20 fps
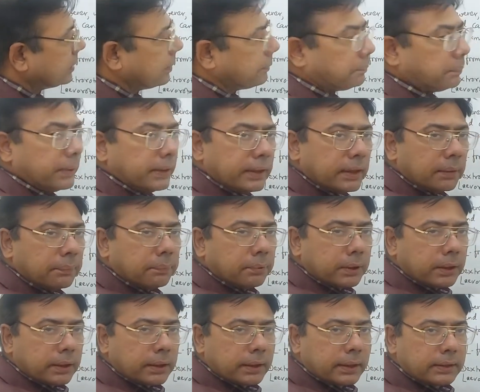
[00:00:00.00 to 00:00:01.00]
the plane of
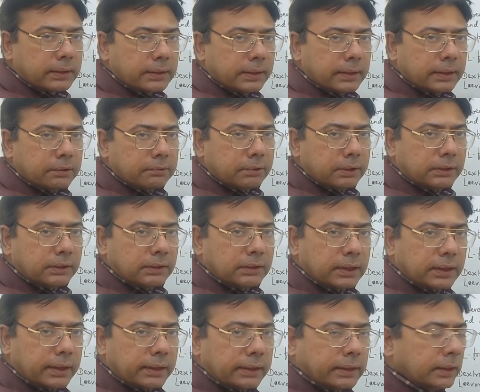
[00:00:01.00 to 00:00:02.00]
polarized light towards
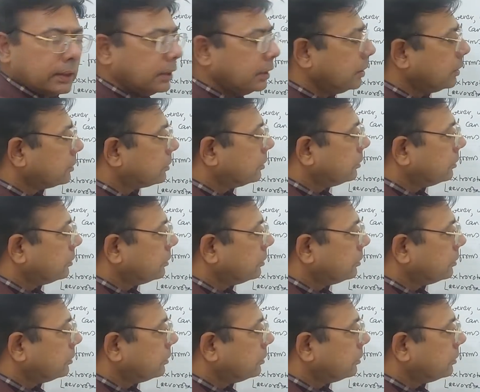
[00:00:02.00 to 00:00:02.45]
right. So